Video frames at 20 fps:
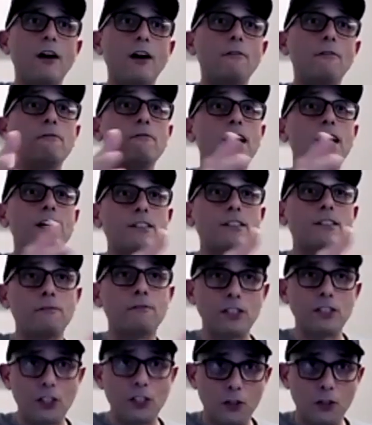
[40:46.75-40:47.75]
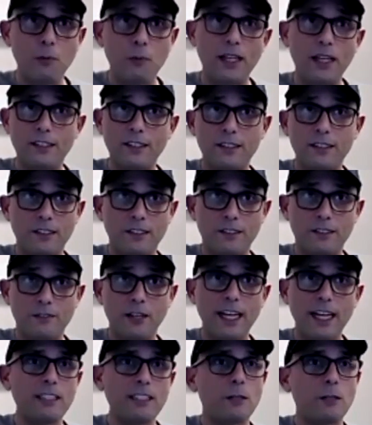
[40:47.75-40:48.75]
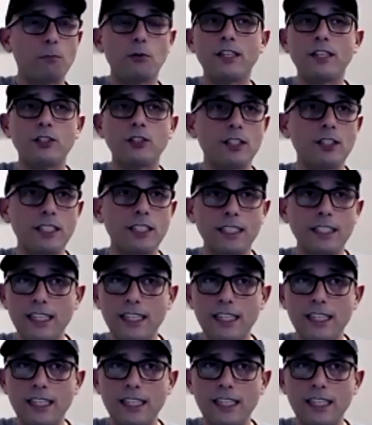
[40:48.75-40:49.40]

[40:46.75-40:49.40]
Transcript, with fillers: affect physical medicine, right? Mm-hmm. Depression, mm-hmm.